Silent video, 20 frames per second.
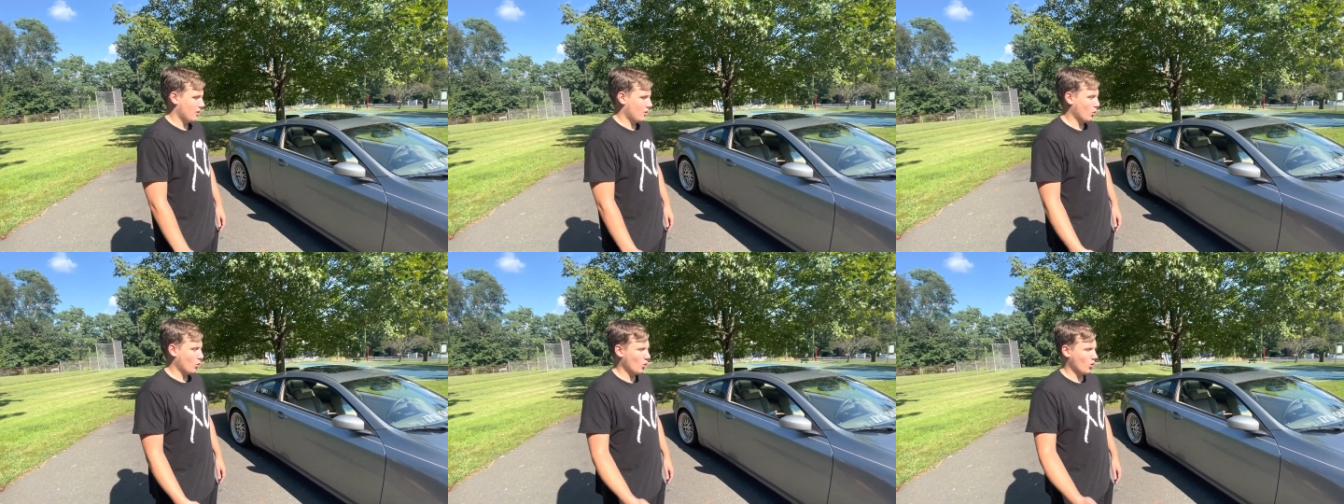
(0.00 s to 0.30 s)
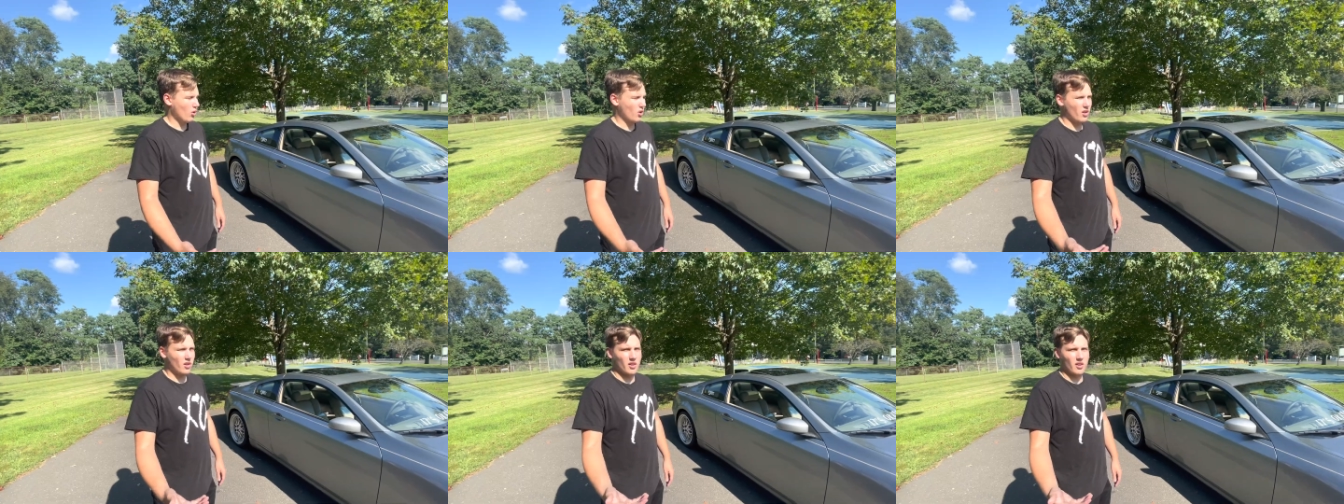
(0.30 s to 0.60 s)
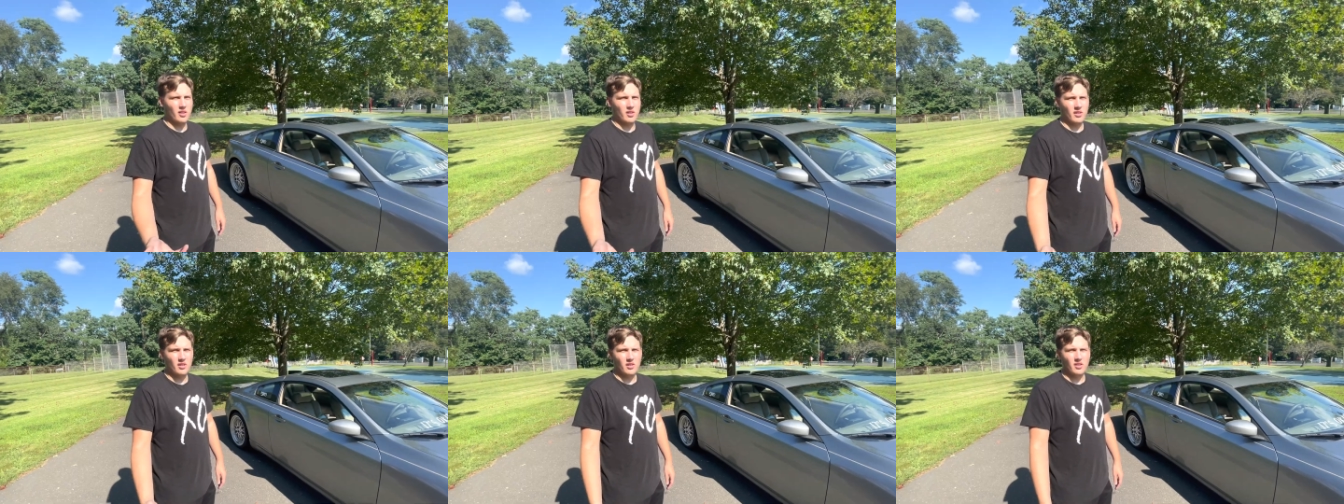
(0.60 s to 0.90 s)

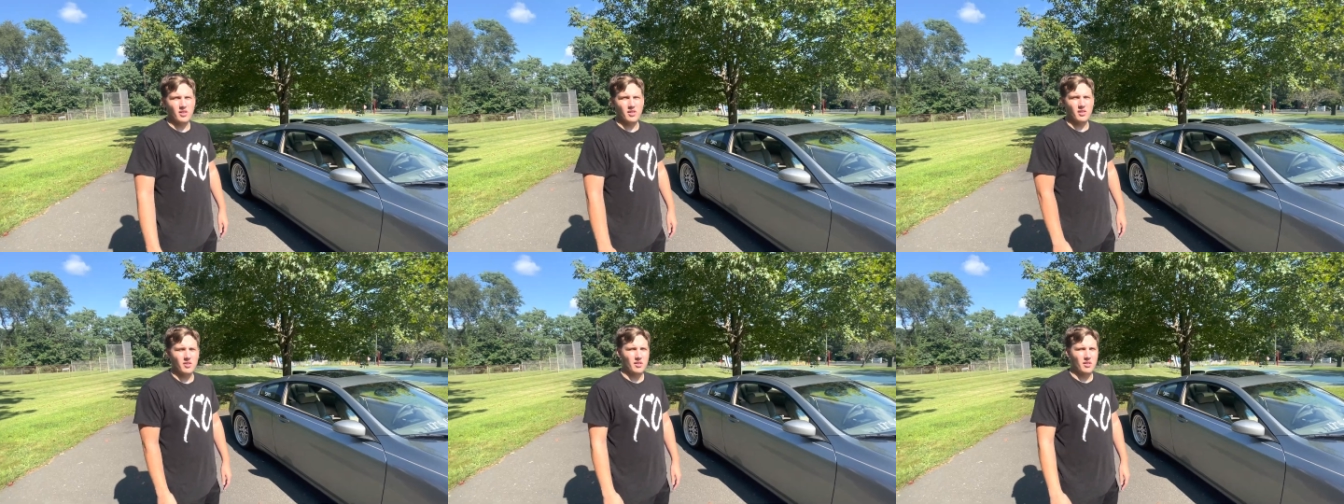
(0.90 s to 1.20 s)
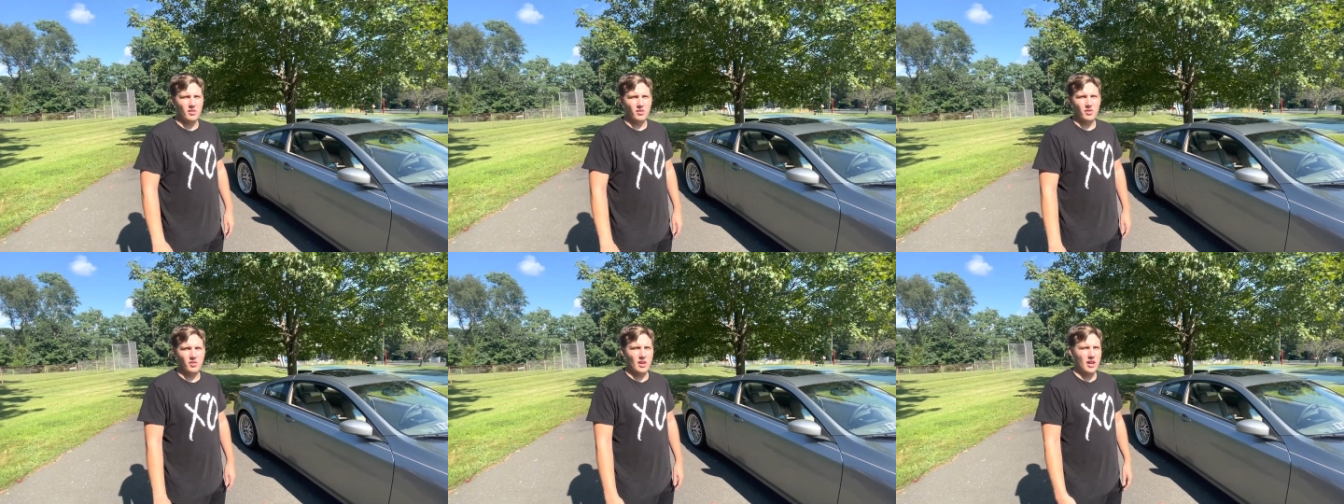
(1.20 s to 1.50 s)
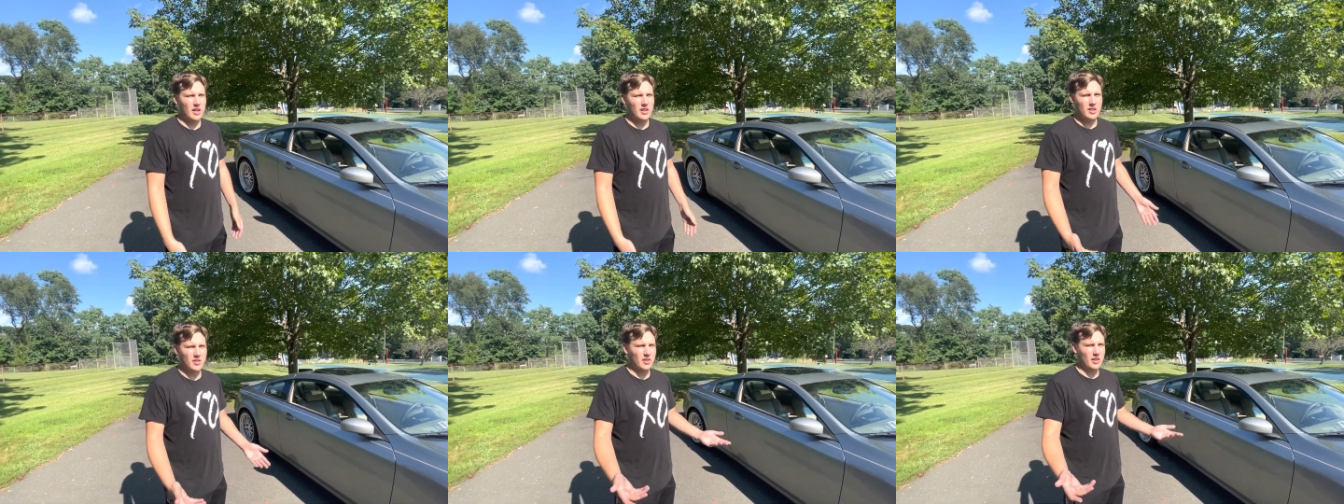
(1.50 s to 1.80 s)
or
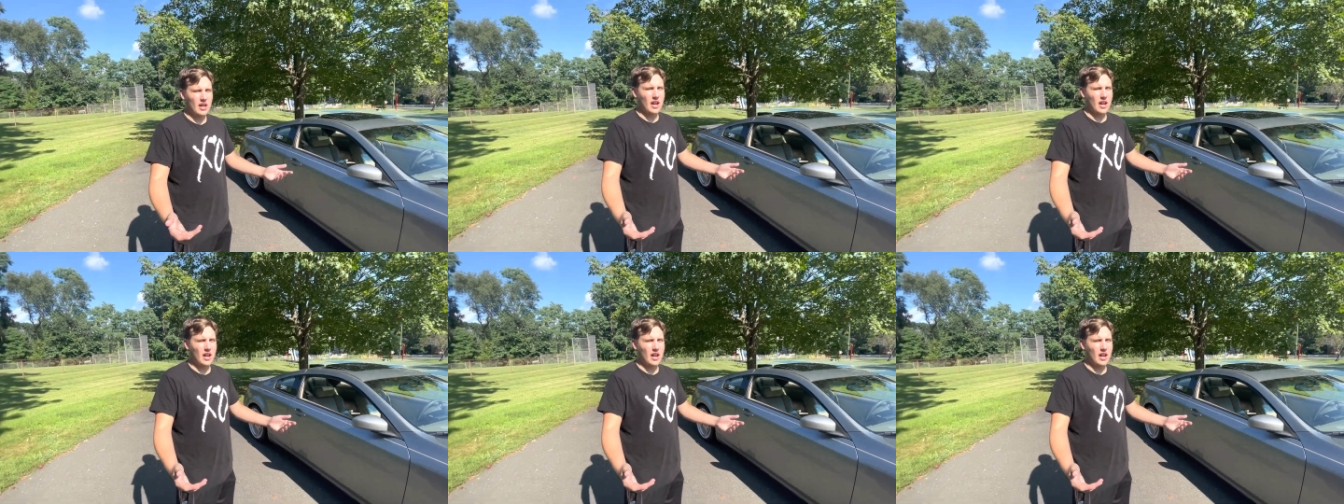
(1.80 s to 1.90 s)
anything